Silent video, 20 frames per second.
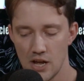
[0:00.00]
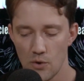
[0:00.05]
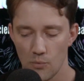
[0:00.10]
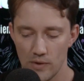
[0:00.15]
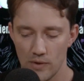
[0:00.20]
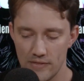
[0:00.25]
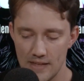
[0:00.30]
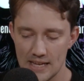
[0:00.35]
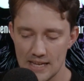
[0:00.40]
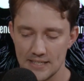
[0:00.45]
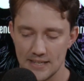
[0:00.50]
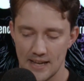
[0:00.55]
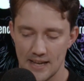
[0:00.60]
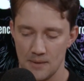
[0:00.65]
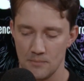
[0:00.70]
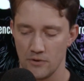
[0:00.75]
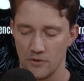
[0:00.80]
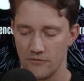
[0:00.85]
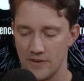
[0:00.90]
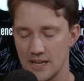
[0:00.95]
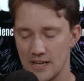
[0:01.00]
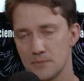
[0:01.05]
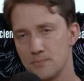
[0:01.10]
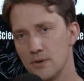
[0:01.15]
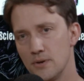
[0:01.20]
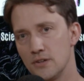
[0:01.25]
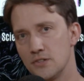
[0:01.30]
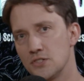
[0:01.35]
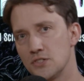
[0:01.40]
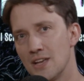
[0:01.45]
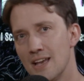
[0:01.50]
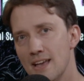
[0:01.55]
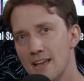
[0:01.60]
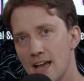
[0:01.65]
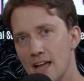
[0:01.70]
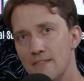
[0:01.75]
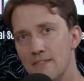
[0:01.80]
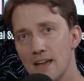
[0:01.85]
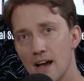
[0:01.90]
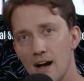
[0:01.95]
with their team of experts
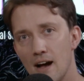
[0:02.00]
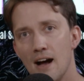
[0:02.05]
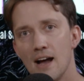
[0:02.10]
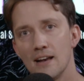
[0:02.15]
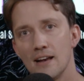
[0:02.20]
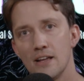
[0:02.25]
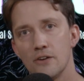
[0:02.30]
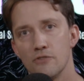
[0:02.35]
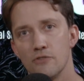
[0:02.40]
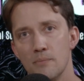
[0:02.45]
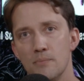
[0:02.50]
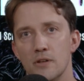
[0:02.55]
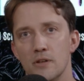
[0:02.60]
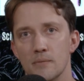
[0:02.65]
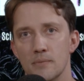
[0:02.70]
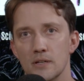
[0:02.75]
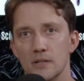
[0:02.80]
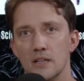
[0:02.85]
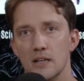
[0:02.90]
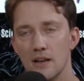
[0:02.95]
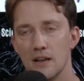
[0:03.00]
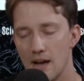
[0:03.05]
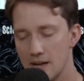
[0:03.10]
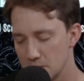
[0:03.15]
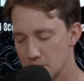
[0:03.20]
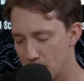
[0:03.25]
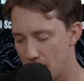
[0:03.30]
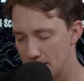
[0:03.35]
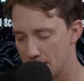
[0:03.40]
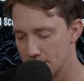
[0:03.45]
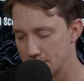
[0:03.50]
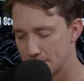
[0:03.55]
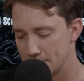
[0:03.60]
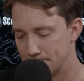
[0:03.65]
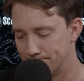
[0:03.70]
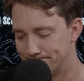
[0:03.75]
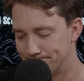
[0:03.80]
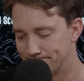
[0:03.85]
and their highly reputable alliance partners.